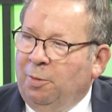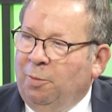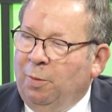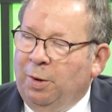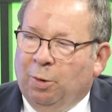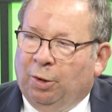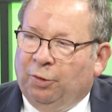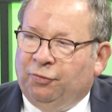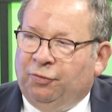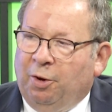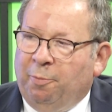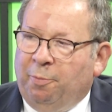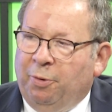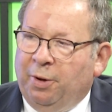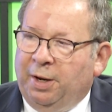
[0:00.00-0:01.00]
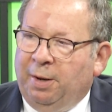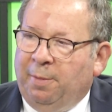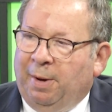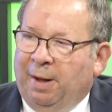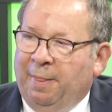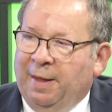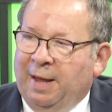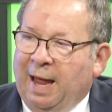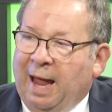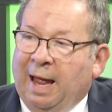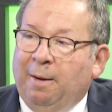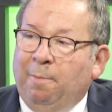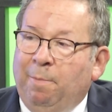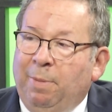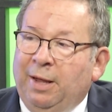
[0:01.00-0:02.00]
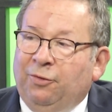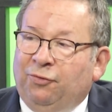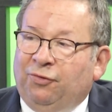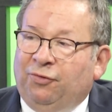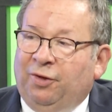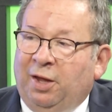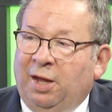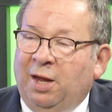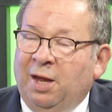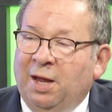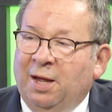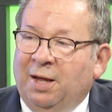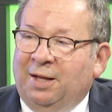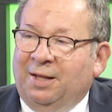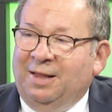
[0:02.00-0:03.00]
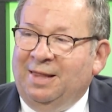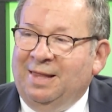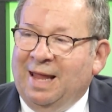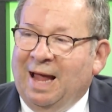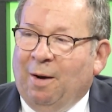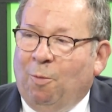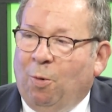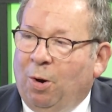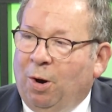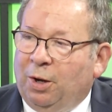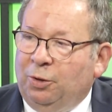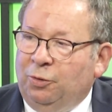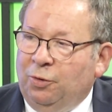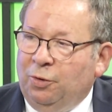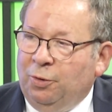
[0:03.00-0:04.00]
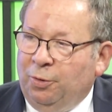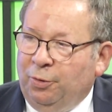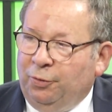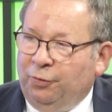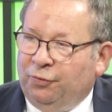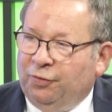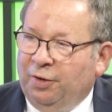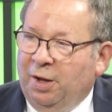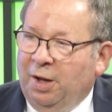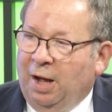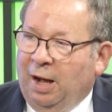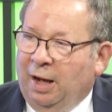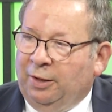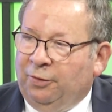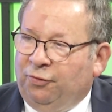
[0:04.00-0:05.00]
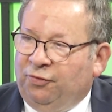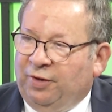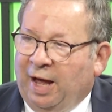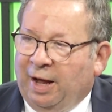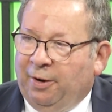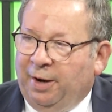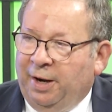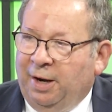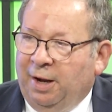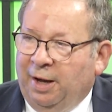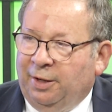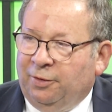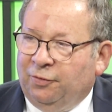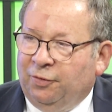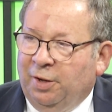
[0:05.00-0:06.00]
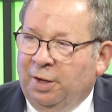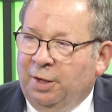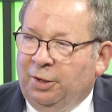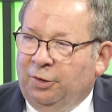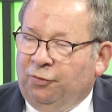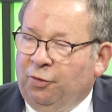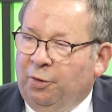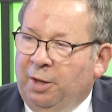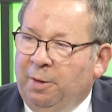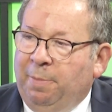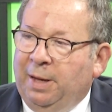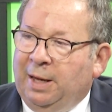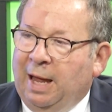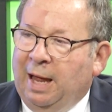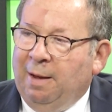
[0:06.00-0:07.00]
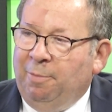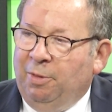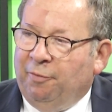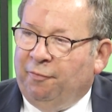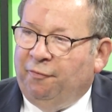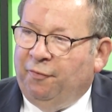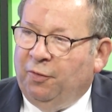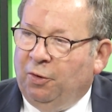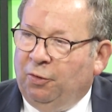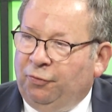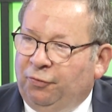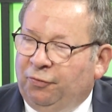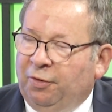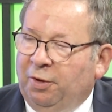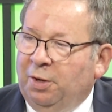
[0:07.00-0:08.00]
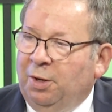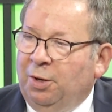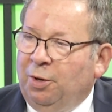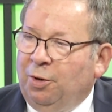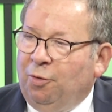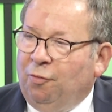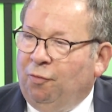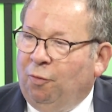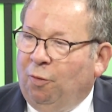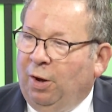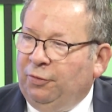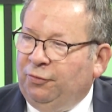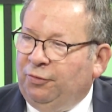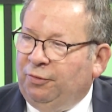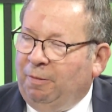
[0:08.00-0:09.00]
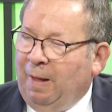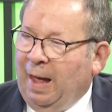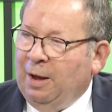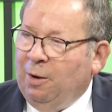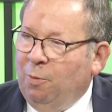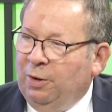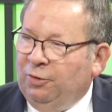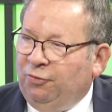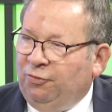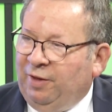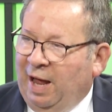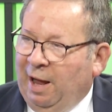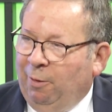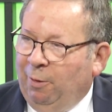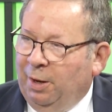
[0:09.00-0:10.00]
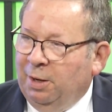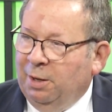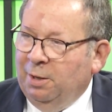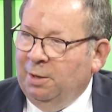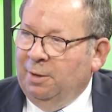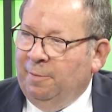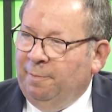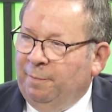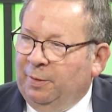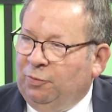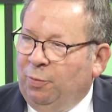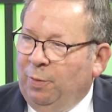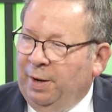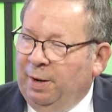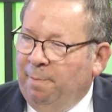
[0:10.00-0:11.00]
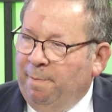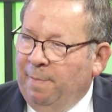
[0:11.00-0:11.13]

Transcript: We also put him on the NBC network news on Saturday nights. So he became the first cross-language talent between a